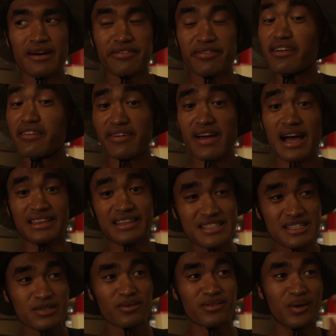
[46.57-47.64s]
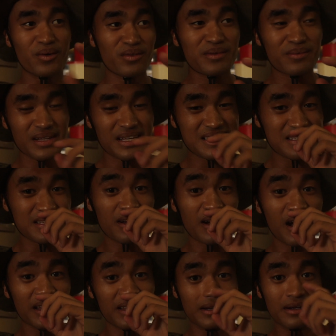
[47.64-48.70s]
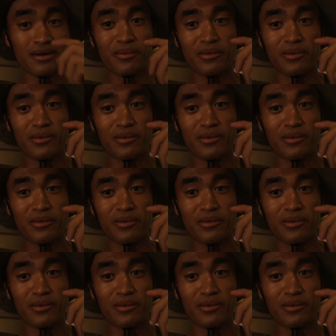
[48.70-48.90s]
Fun fact, this is one of the only places on island